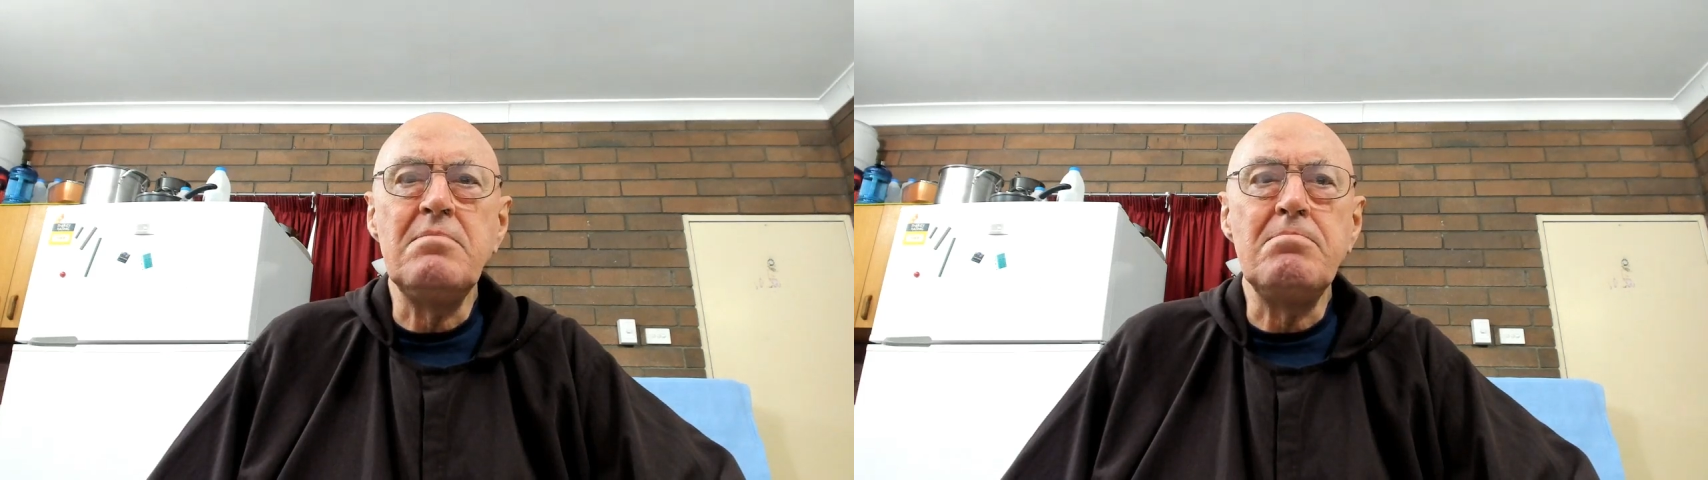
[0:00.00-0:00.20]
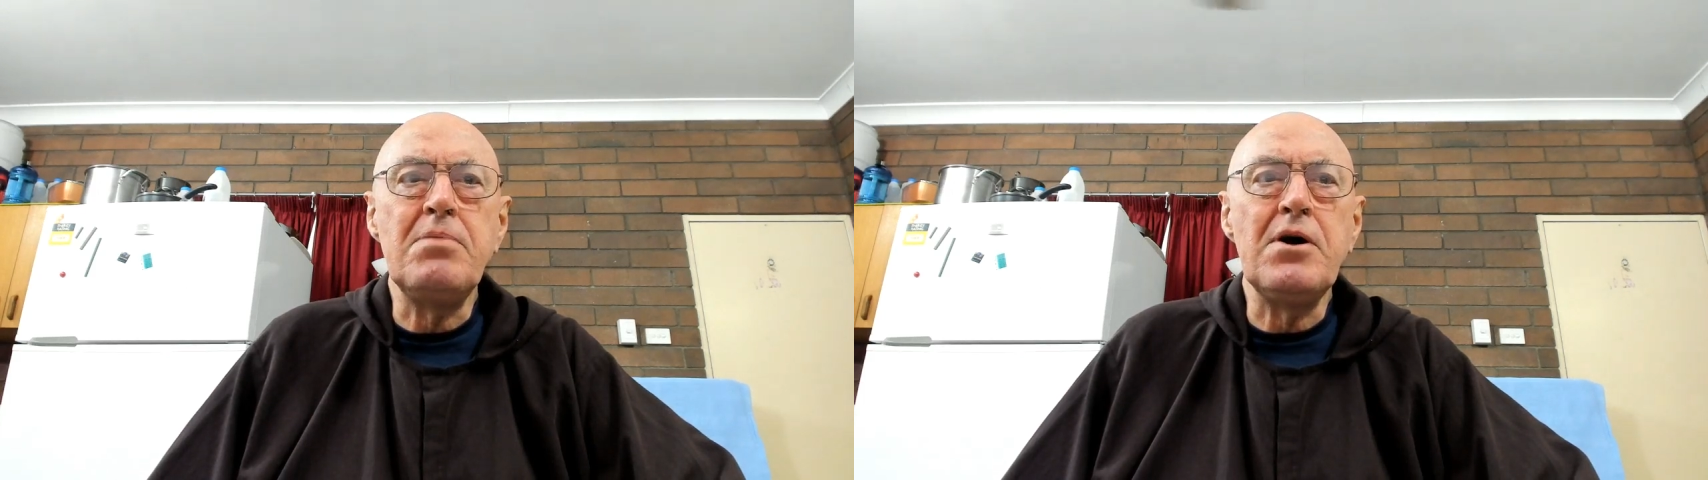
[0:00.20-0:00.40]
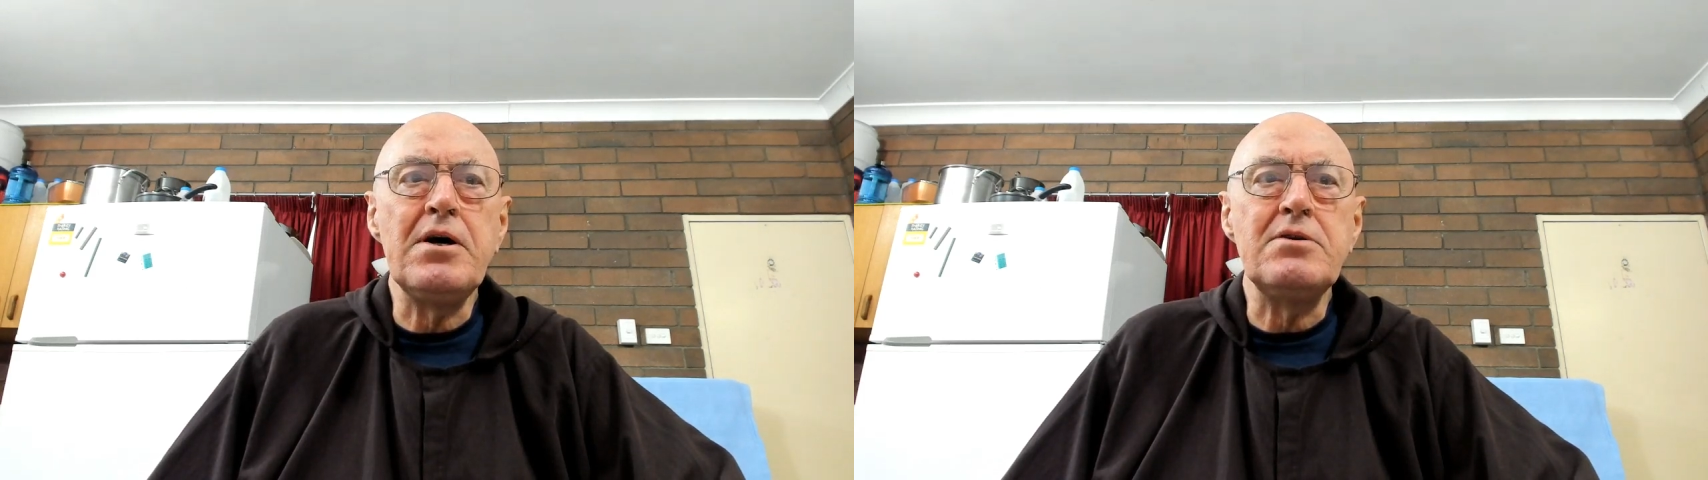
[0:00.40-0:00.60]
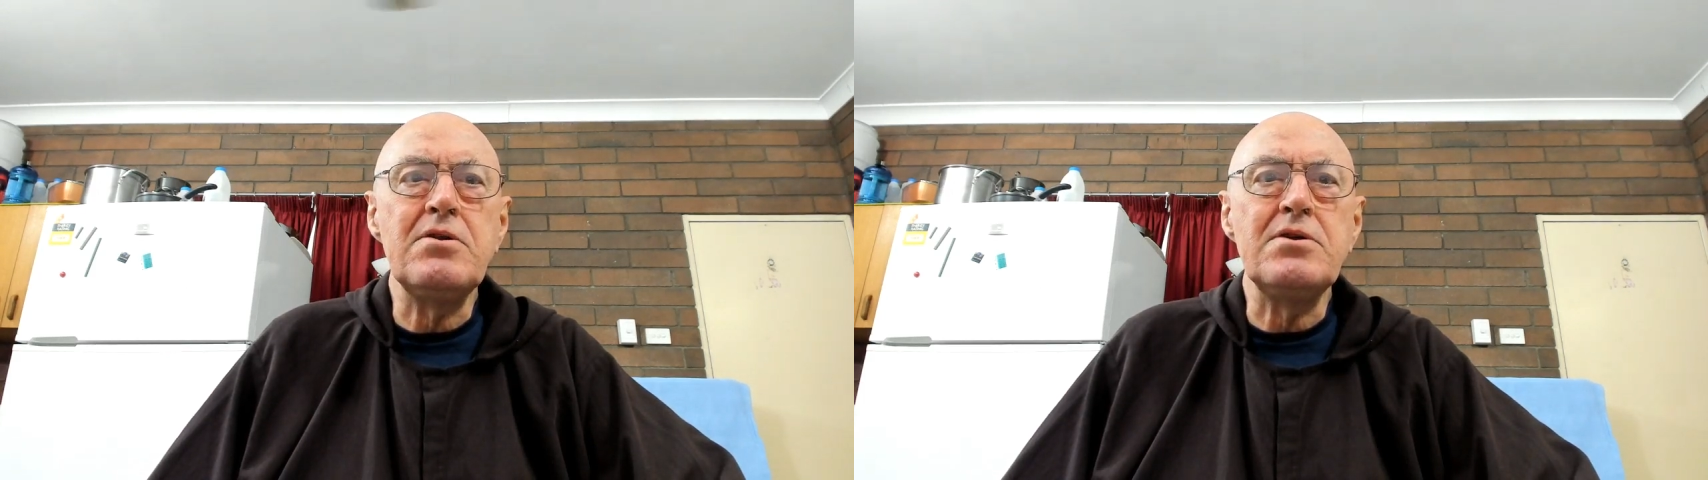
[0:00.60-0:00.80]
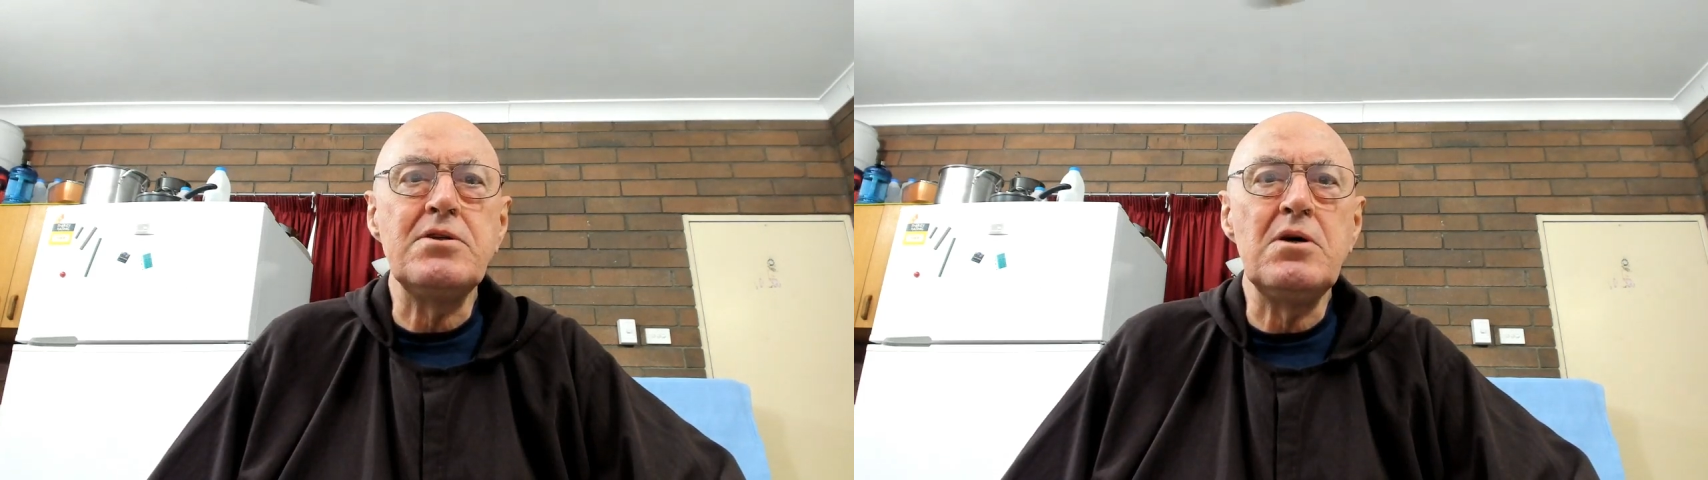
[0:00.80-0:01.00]
prior to
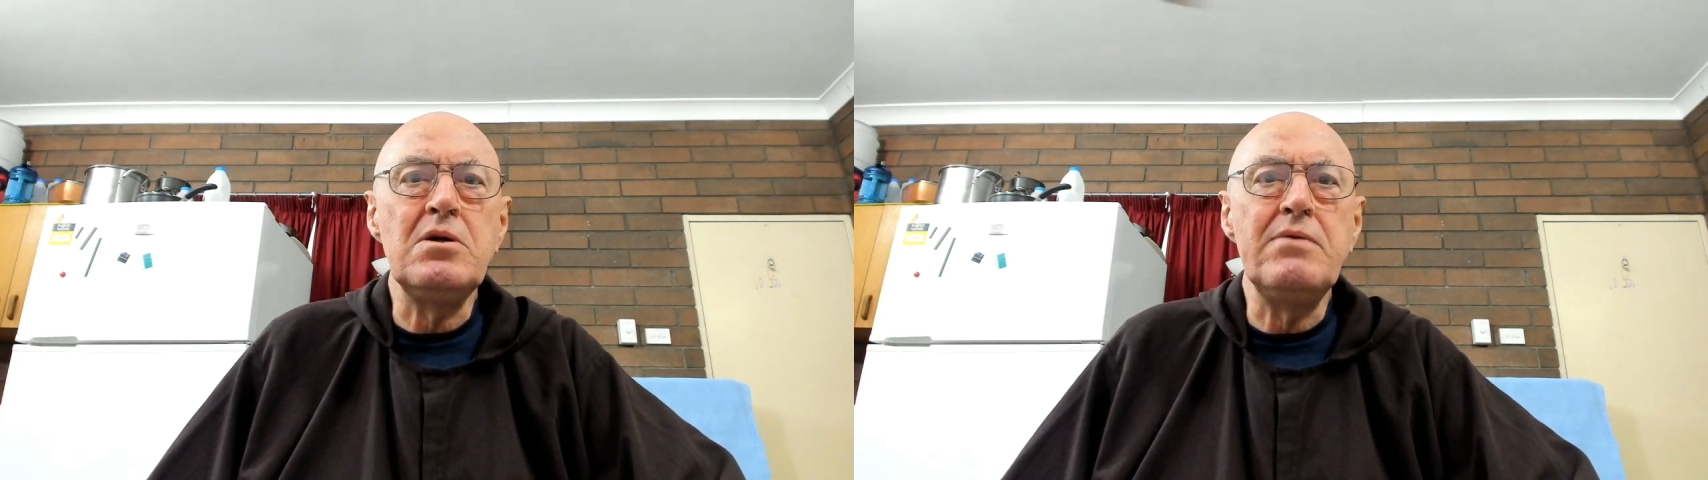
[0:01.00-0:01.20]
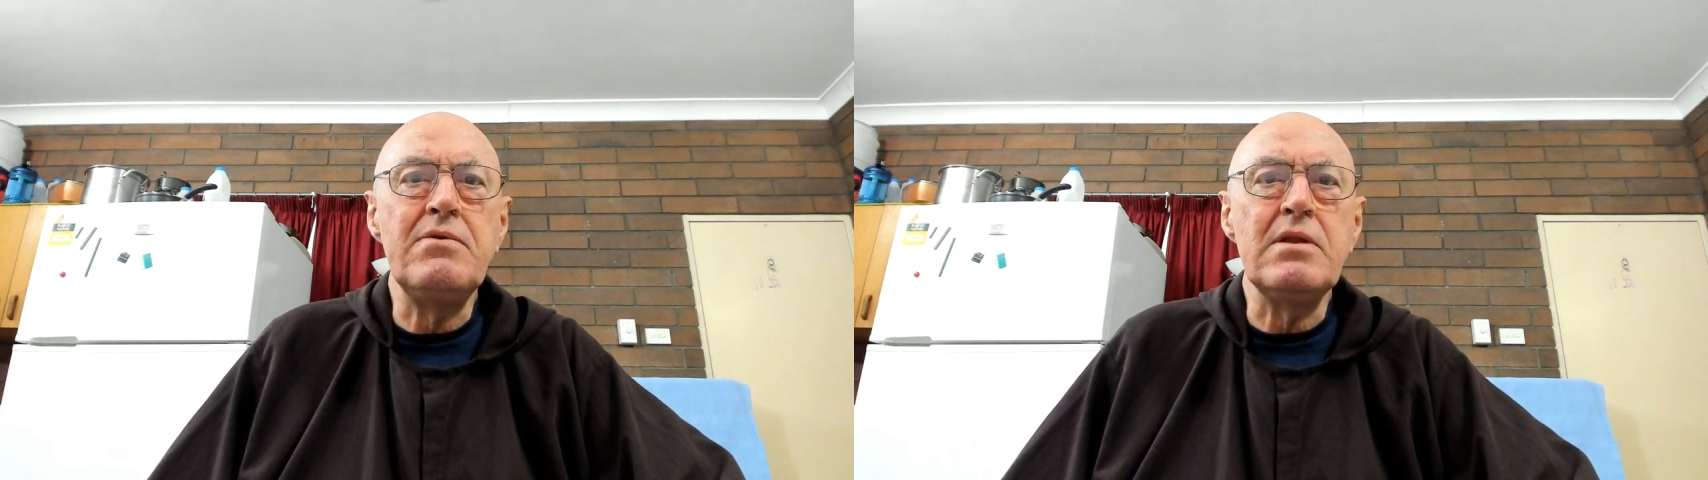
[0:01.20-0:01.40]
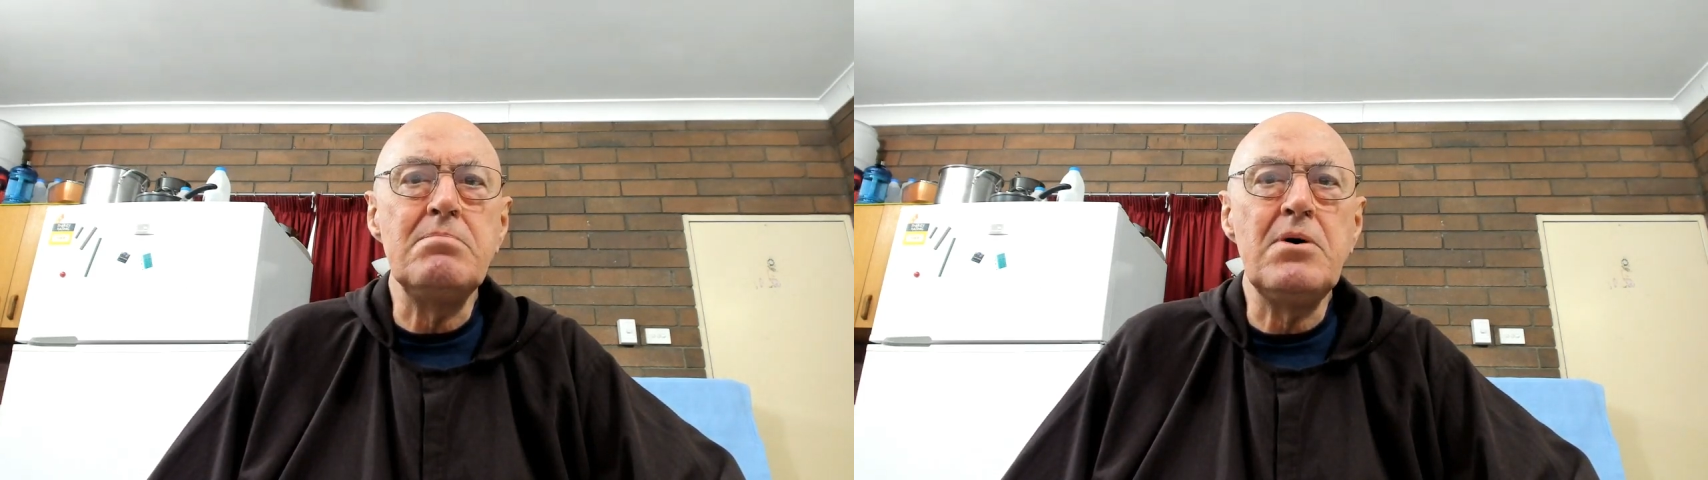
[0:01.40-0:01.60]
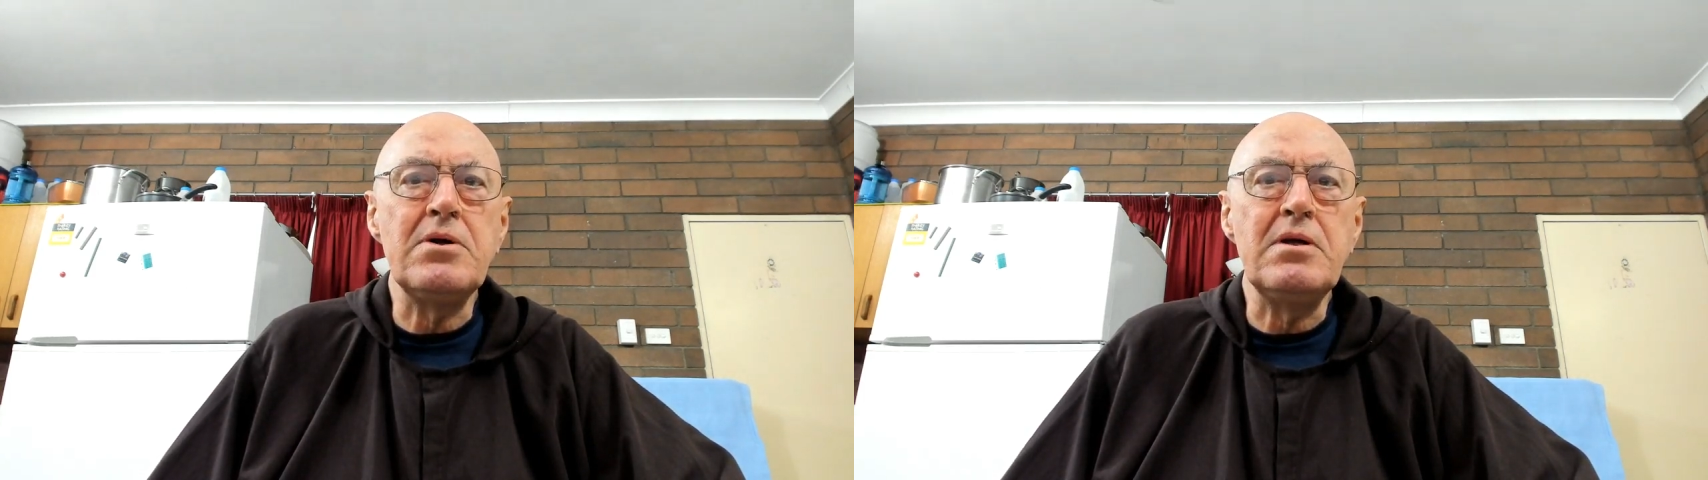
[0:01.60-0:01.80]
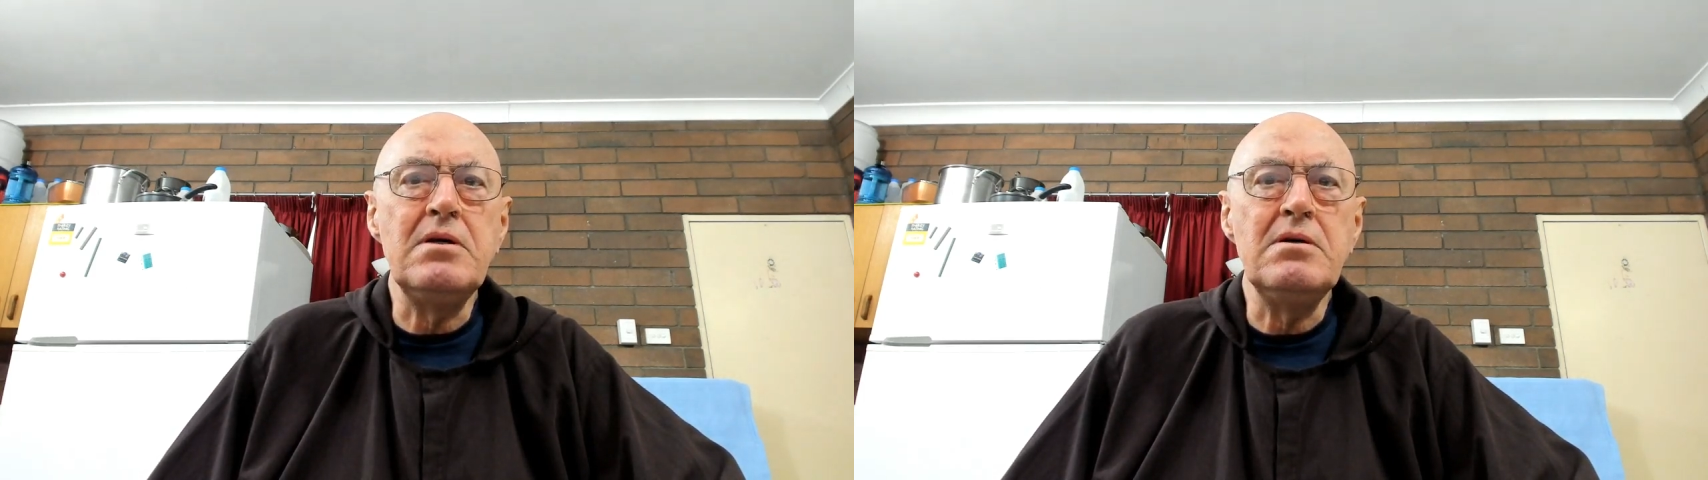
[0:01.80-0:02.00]
the soul leaving the
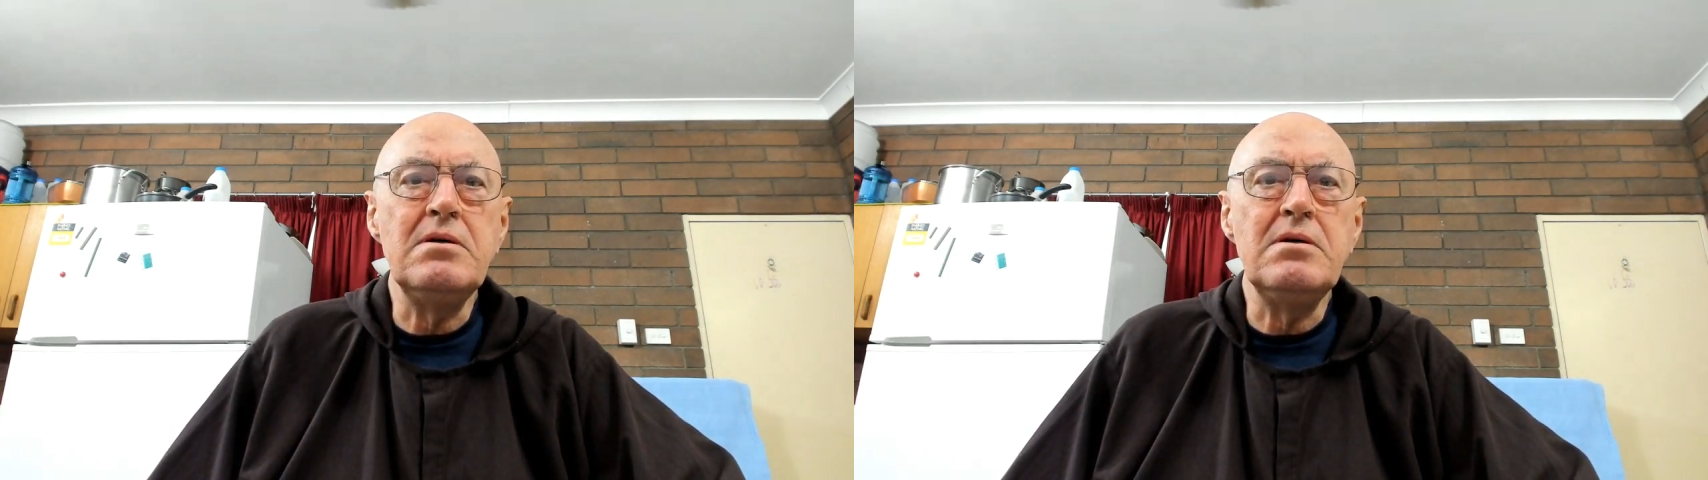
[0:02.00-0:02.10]
body,